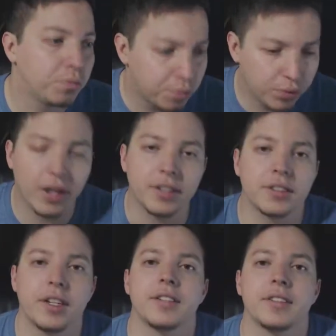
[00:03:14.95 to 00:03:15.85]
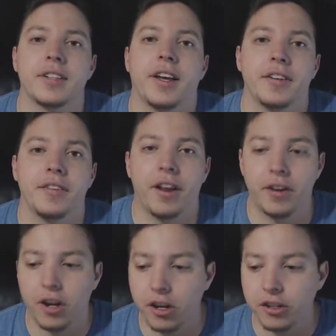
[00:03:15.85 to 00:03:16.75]
process and
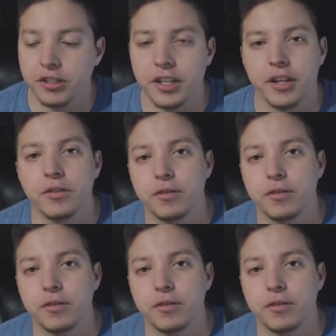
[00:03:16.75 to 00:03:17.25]
and understand